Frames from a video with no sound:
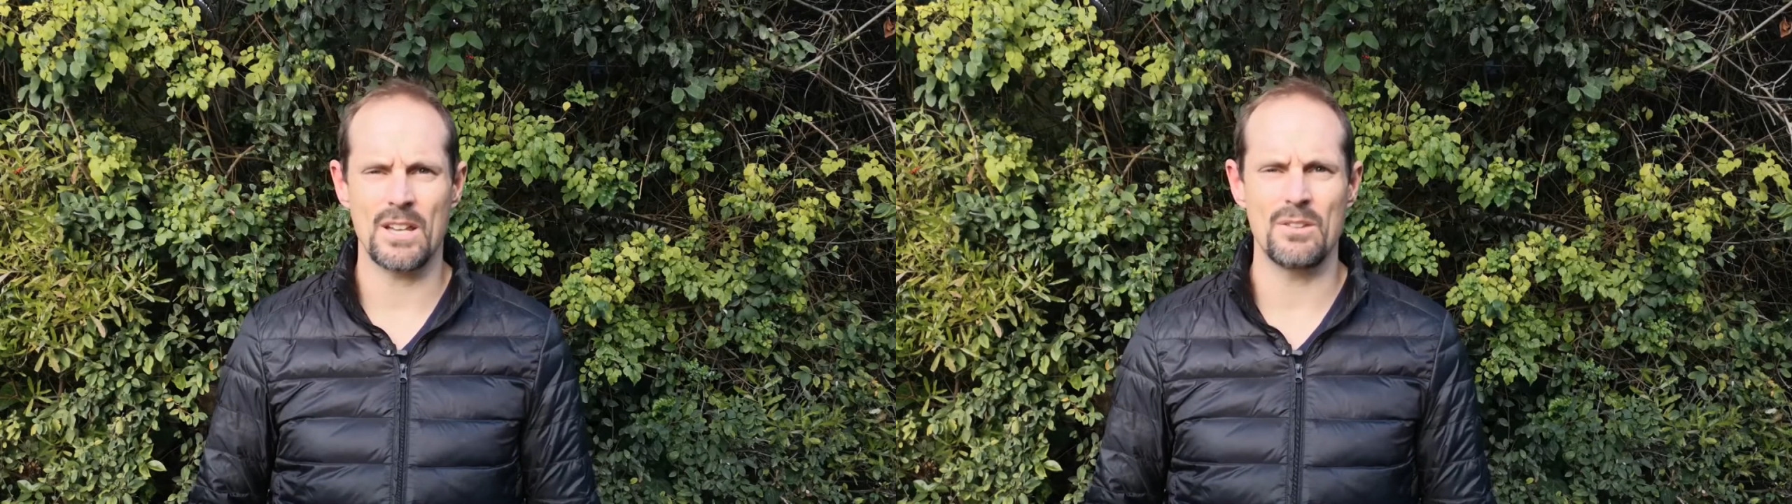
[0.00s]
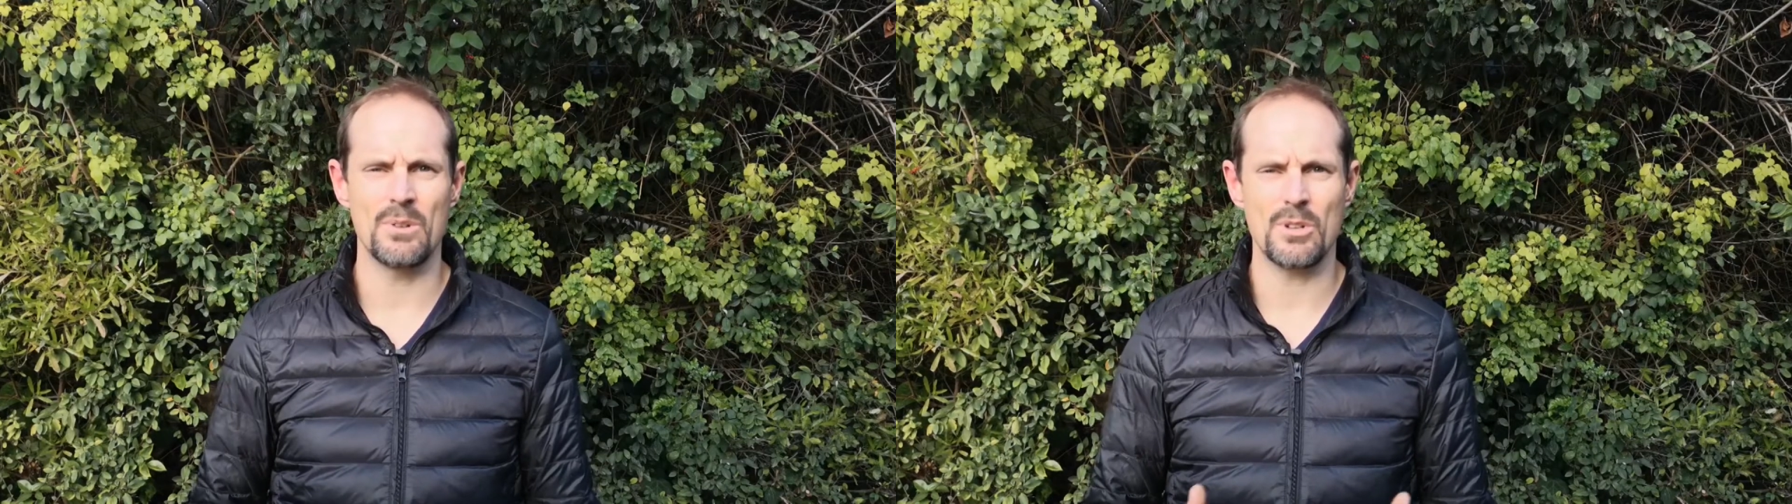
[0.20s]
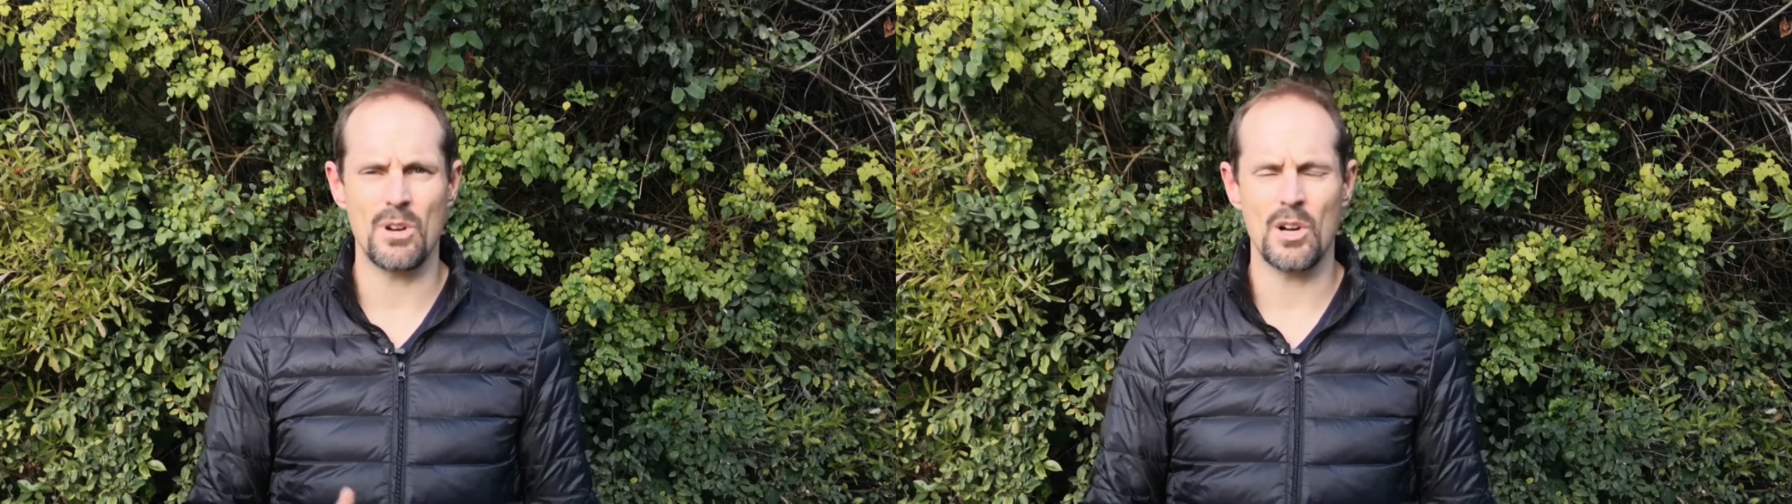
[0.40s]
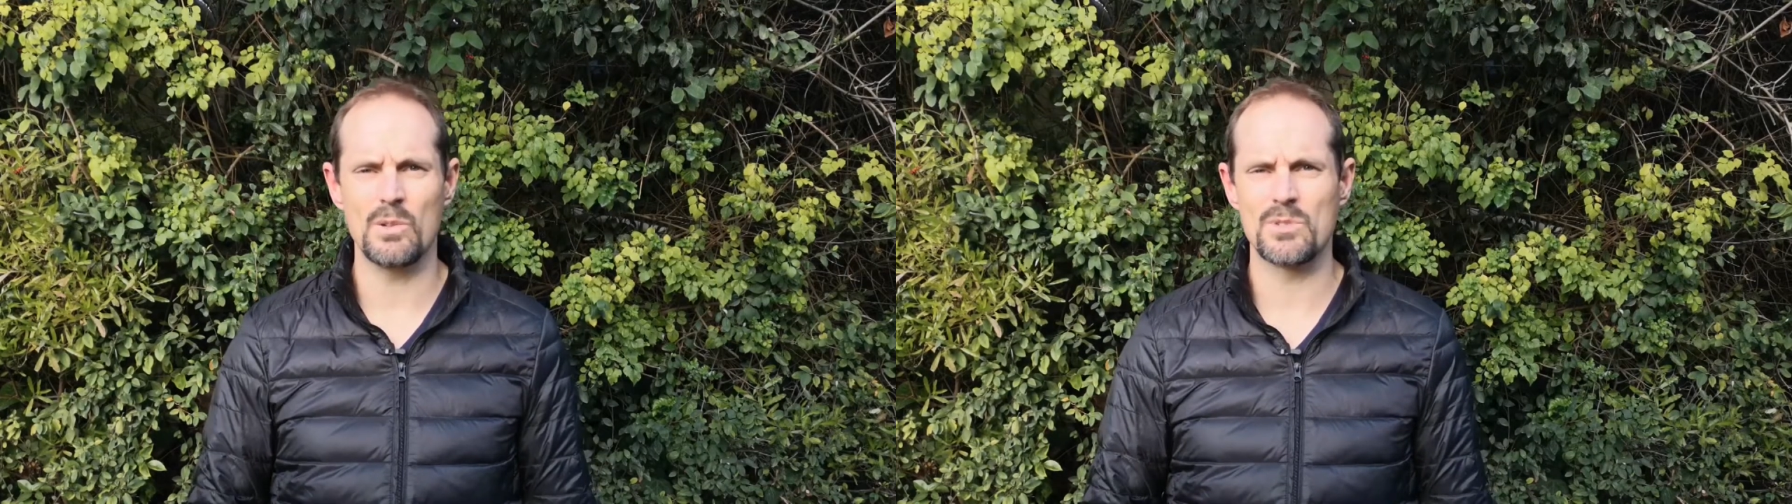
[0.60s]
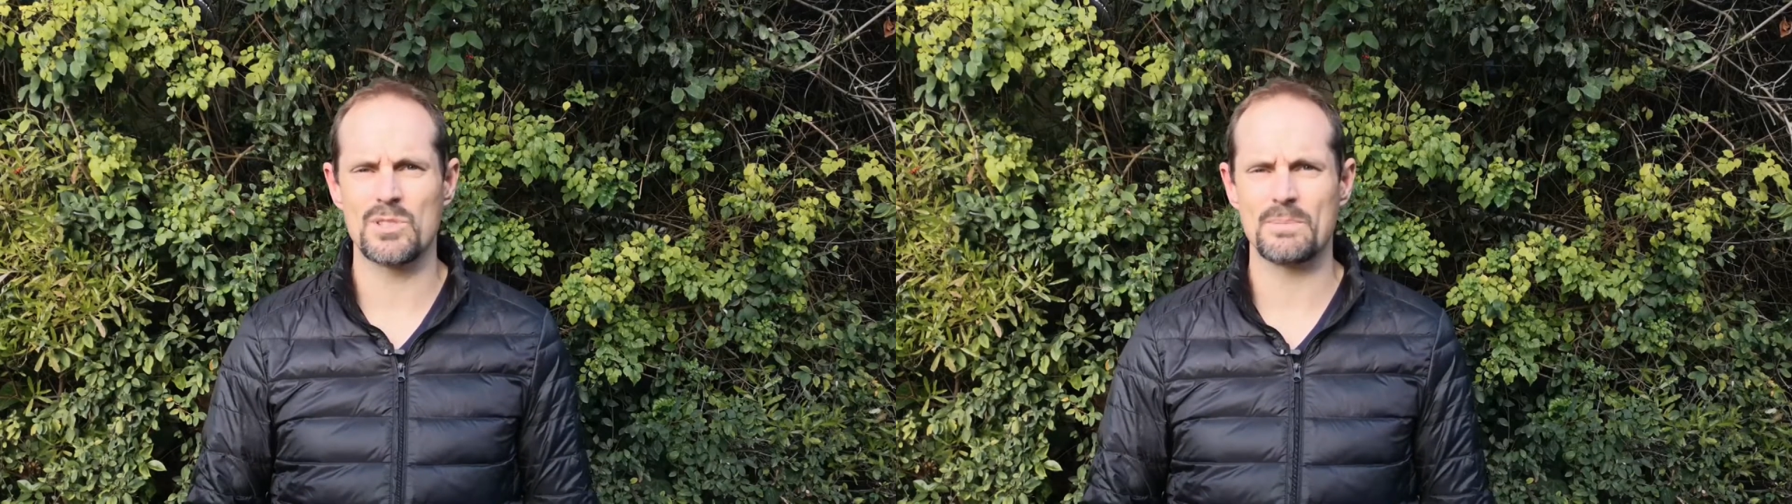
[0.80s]
other in your
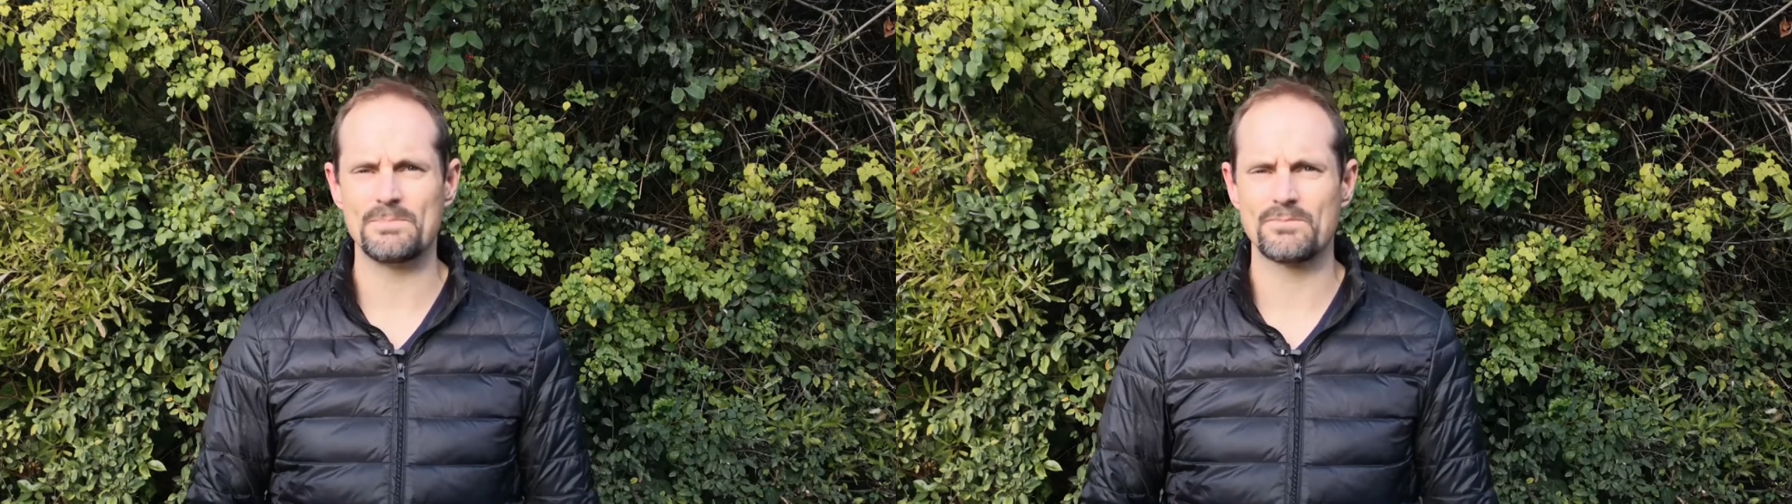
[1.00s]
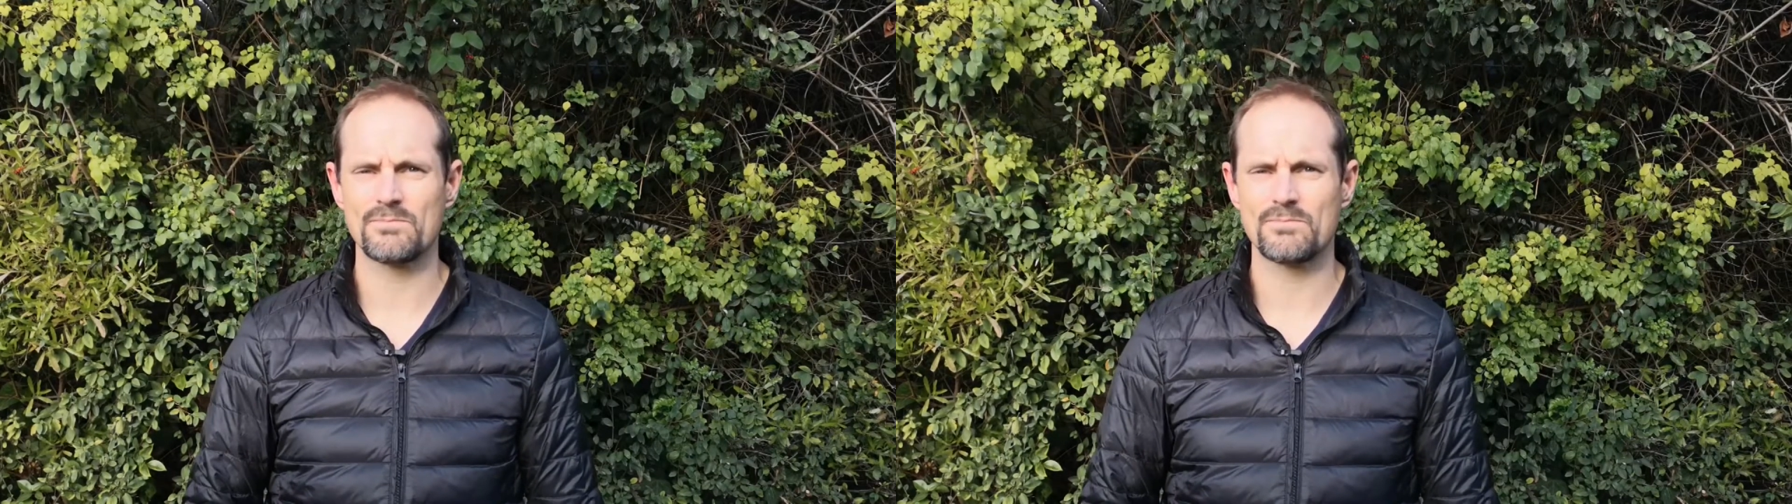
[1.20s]
homes.